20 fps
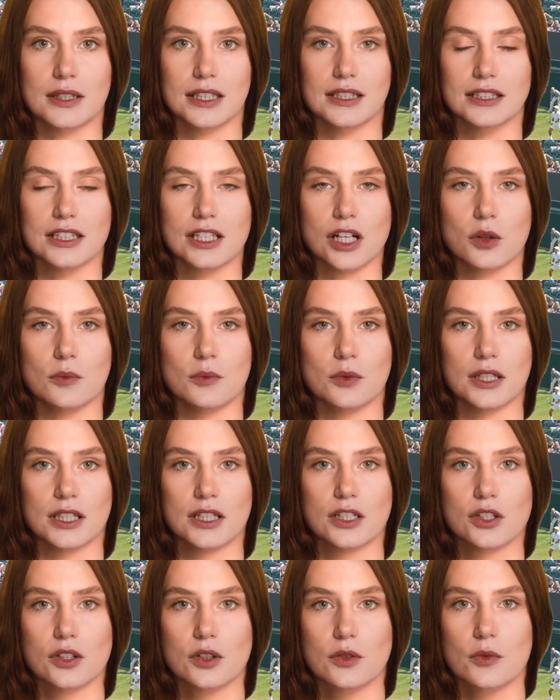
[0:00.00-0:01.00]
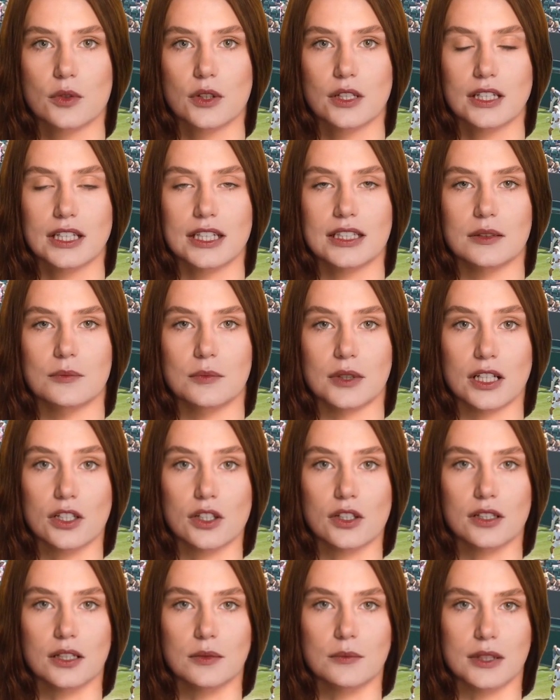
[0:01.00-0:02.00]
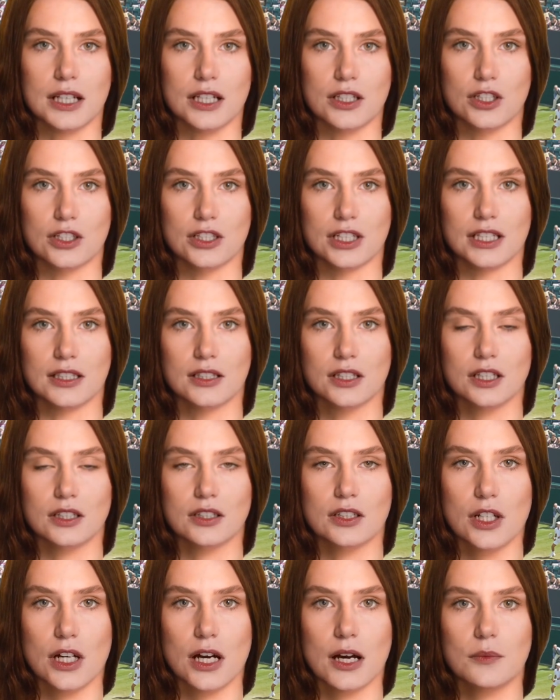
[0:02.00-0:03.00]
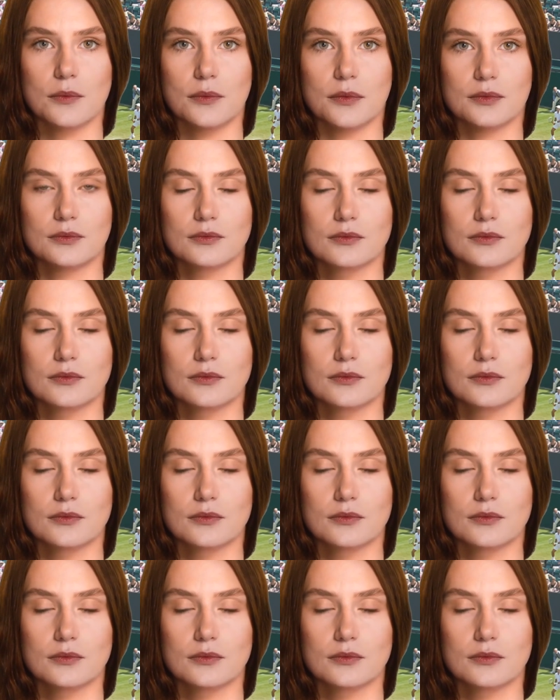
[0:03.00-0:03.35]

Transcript: See all predictions for today's matches at matchstat.com.